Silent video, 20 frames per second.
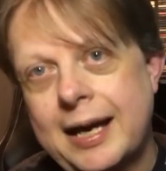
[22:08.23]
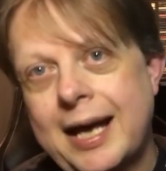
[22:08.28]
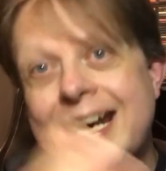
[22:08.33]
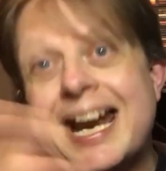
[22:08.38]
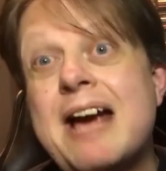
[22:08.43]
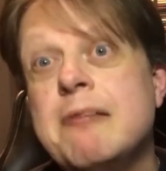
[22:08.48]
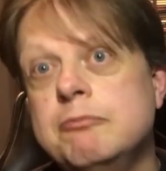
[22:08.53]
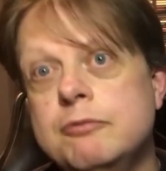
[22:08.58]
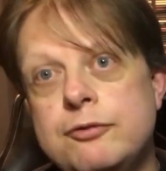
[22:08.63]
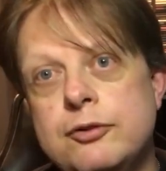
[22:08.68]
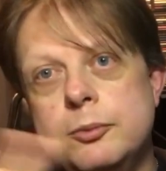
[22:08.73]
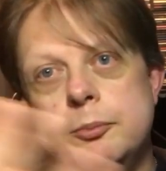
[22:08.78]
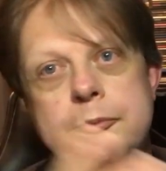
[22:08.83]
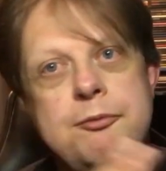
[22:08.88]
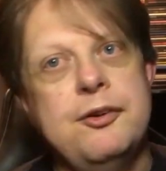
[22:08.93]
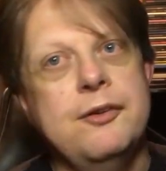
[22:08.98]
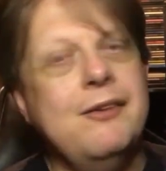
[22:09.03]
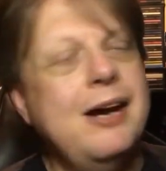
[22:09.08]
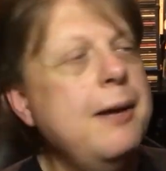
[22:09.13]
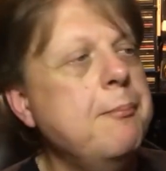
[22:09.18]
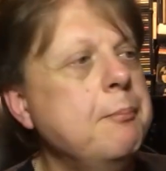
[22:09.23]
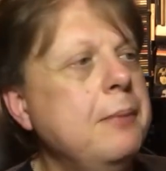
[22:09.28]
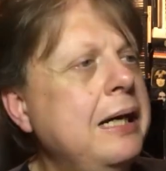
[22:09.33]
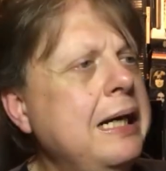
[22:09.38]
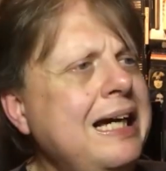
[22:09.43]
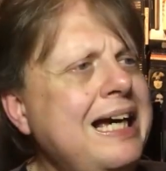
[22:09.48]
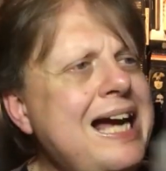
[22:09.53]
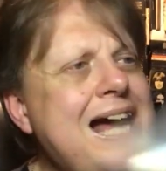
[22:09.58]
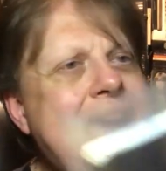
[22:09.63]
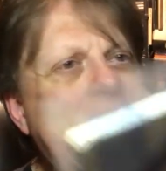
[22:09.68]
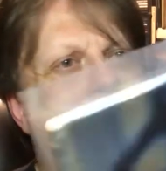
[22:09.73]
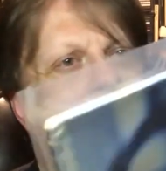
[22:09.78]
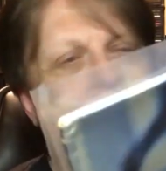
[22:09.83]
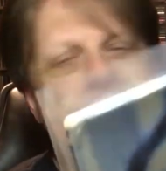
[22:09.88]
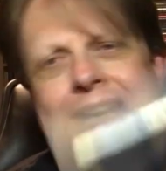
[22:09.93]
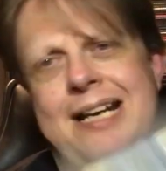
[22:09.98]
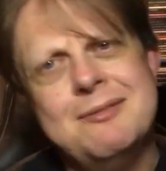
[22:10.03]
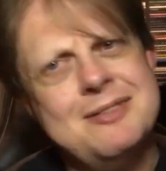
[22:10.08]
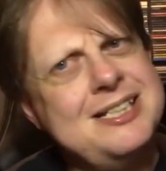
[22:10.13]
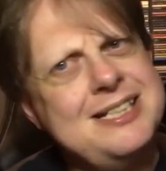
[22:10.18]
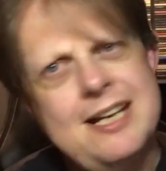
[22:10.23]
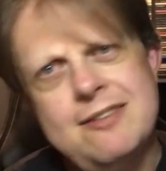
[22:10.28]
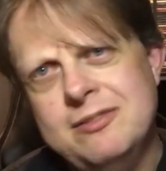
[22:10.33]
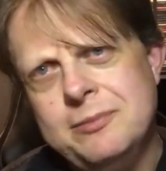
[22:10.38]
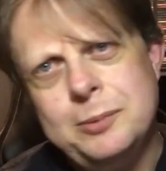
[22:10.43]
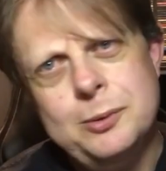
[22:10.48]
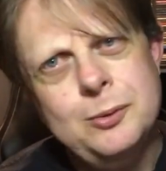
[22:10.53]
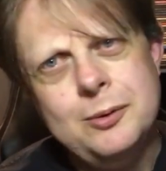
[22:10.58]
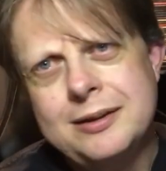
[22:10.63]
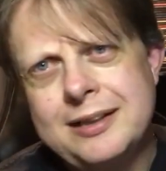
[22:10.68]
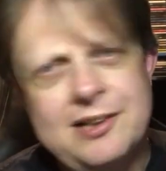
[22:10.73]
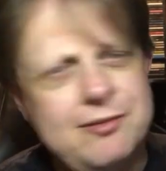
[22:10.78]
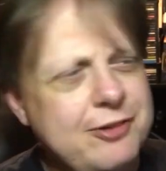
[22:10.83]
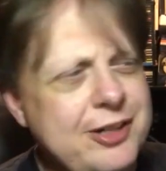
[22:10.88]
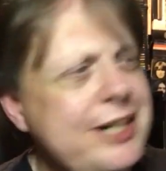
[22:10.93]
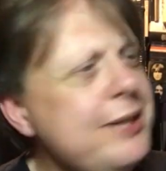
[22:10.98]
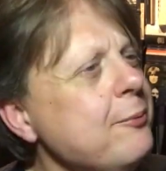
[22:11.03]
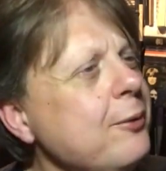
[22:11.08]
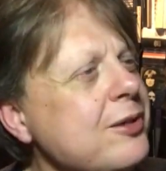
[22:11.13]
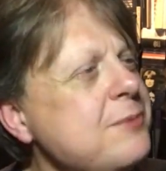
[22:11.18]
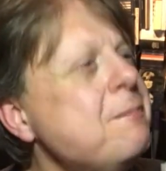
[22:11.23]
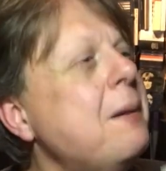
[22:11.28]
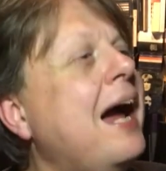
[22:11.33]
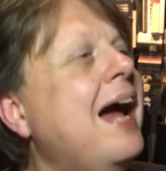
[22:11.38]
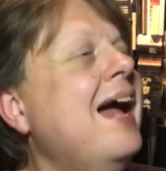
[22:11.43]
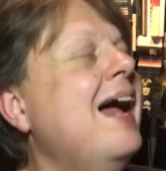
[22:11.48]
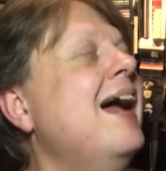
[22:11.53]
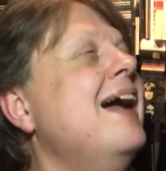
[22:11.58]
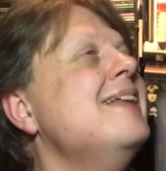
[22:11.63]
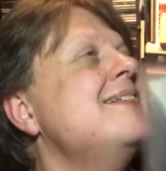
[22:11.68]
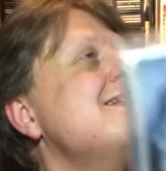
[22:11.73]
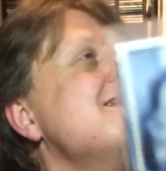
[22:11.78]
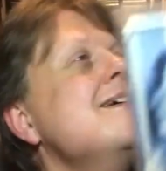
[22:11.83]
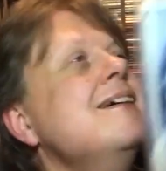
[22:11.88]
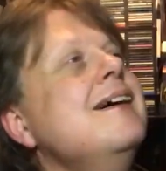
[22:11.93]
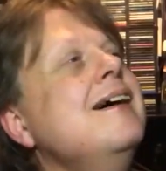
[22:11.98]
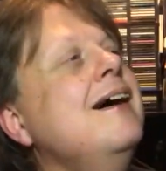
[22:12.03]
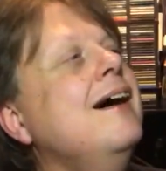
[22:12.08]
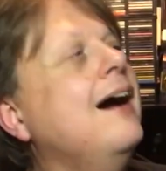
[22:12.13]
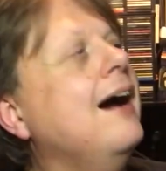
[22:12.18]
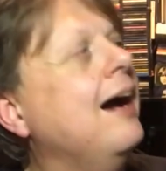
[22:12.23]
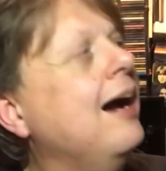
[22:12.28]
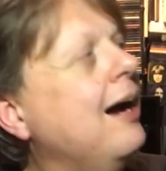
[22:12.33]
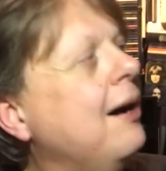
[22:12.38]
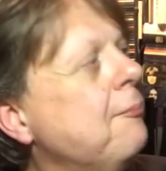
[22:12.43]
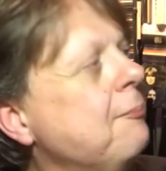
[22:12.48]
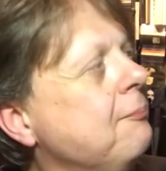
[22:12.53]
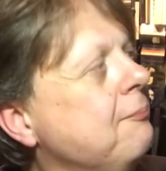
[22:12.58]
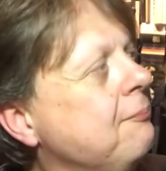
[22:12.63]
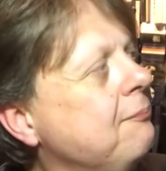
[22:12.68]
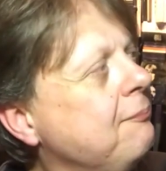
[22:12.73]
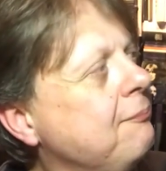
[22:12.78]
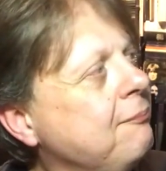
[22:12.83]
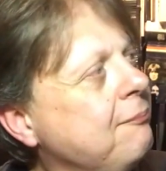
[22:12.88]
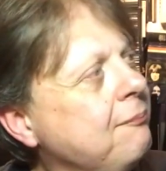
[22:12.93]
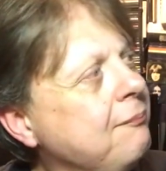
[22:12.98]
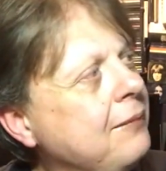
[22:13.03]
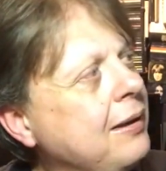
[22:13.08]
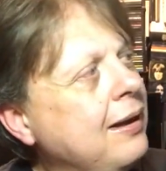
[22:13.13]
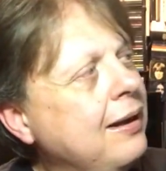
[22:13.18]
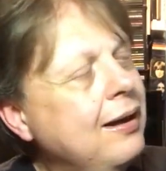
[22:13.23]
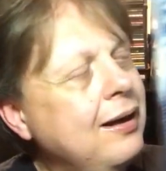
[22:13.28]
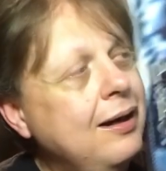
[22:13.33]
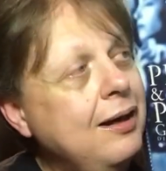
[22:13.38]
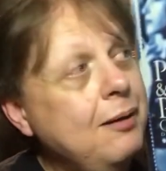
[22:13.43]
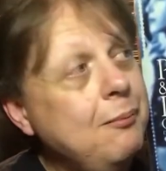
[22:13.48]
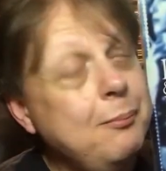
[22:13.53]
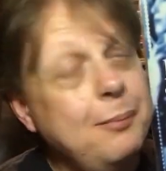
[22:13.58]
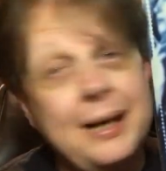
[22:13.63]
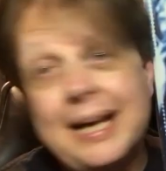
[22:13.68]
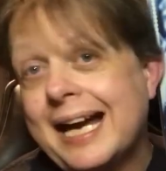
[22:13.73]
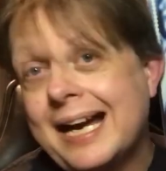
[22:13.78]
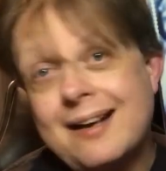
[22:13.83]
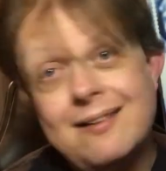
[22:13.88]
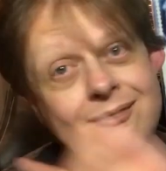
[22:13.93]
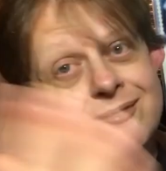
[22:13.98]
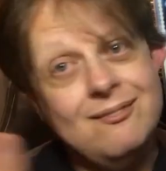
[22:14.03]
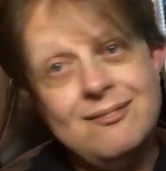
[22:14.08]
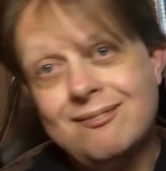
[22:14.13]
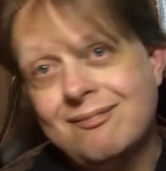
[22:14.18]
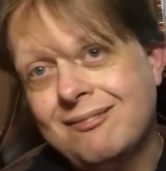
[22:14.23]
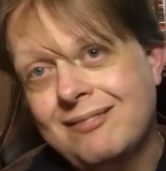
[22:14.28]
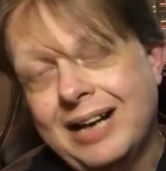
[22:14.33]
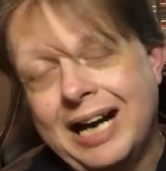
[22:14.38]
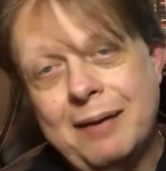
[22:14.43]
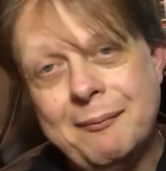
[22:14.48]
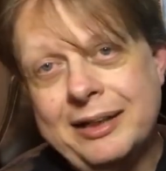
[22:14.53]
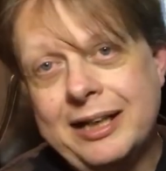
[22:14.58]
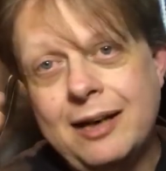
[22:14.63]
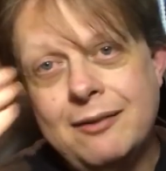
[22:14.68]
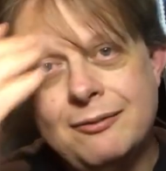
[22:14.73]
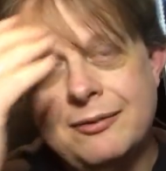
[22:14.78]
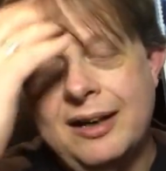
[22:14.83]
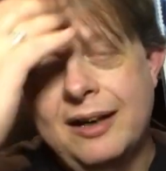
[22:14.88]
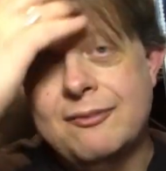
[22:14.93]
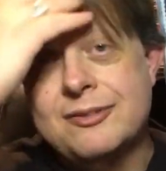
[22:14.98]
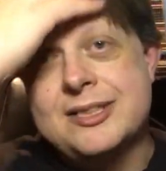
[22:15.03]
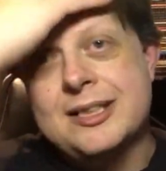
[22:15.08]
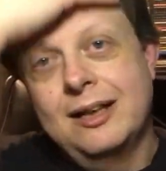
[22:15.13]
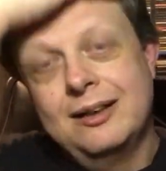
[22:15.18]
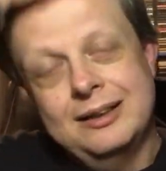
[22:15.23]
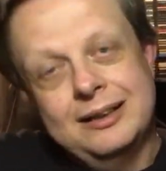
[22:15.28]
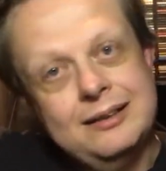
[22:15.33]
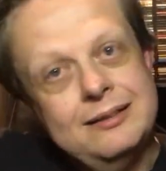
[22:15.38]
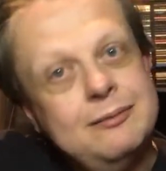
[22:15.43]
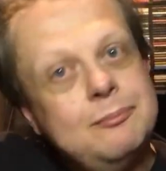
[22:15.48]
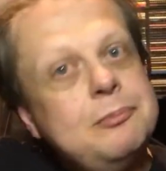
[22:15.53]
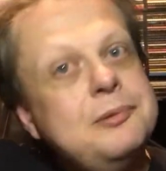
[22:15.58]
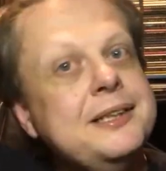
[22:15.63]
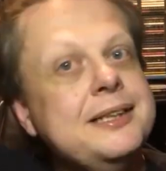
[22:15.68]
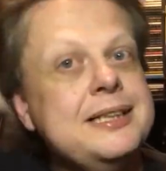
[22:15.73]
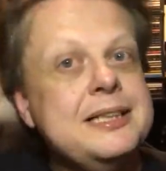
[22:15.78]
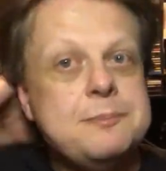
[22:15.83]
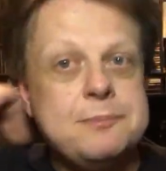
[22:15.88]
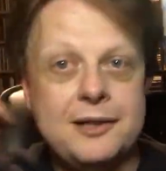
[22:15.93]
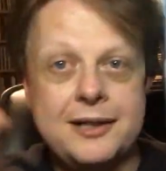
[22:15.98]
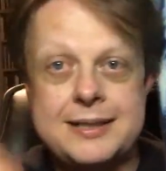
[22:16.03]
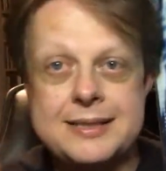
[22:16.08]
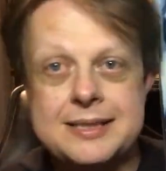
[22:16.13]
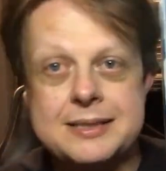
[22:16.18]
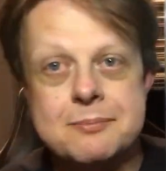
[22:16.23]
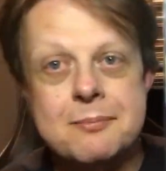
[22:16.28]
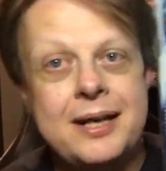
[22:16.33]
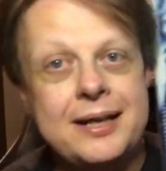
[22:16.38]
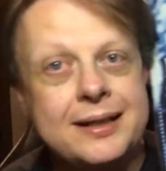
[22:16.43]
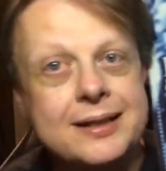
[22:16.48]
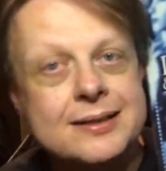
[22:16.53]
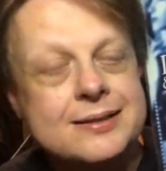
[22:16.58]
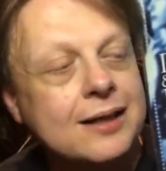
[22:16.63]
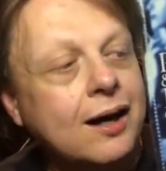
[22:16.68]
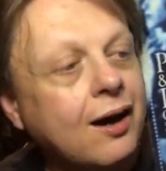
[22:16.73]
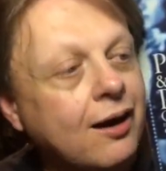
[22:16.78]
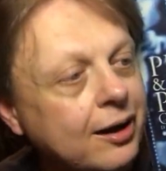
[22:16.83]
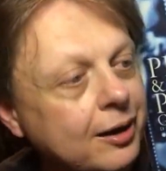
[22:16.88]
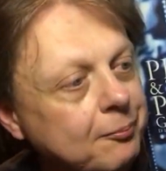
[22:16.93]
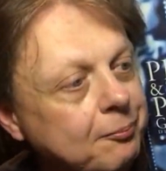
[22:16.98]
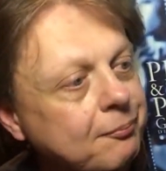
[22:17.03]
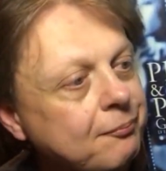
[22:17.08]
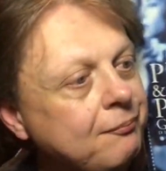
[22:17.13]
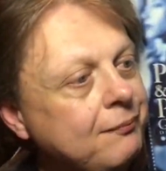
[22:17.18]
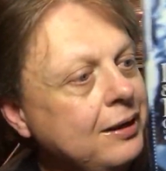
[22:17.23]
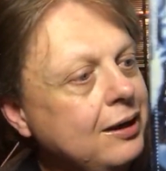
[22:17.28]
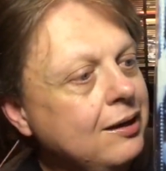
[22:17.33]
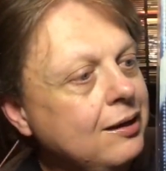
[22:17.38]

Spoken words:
an anthem for them, and it was terrible. It really was bad. But yeah. I mean, I've sung Prince's praises many a time.